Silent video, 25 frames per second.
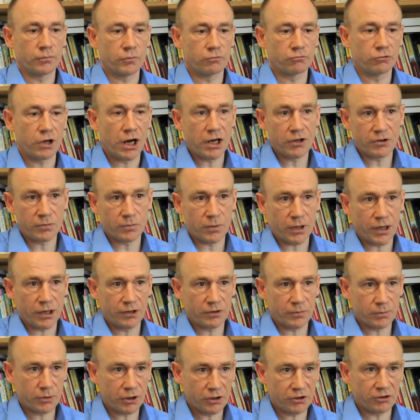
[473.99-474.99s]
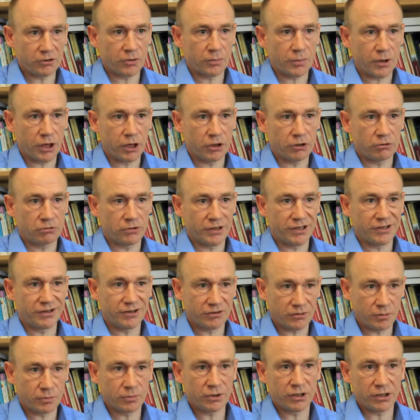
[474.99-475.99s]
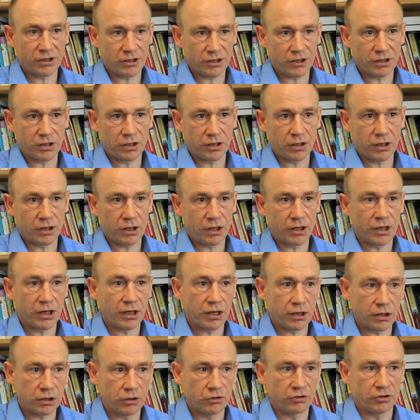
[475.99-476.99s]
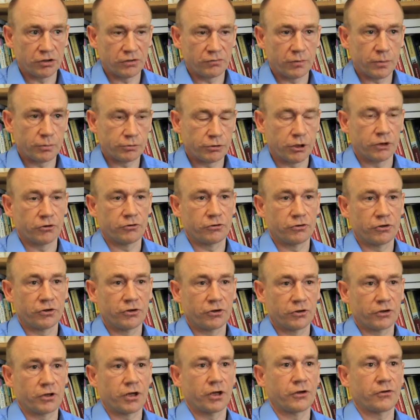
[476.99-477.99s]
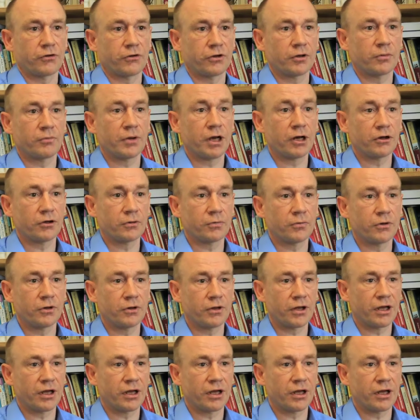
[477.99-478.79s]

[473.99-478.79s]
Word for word: rights-based, participatory and disability-inclusive approach to disaster management